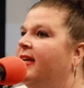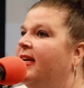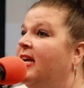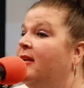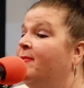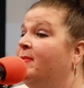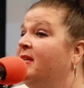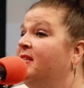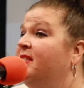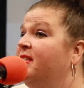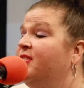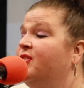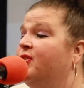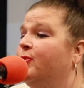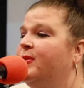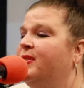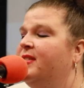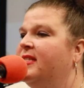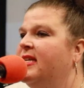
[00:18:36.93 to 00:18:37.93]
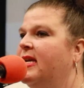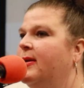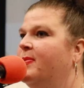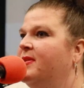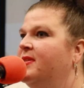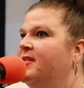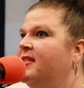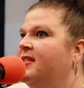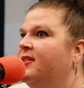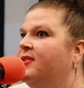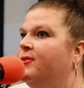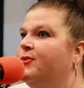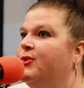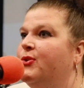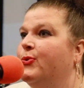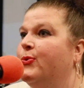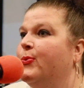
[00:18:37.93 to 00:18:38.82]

And my sister would stay up until 2,